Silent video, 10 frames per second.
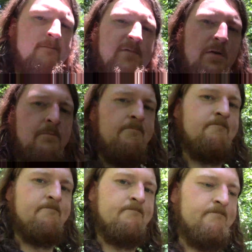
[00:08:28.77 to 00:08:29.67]
So,
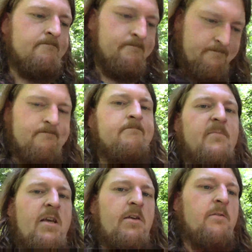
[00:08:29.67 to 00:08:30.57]

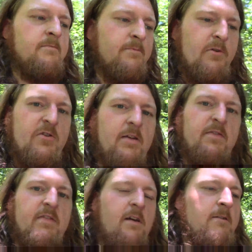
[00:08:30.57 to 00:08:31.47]
thank you. Appreciate
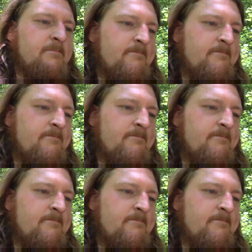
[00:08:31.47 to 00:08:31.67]
this talk.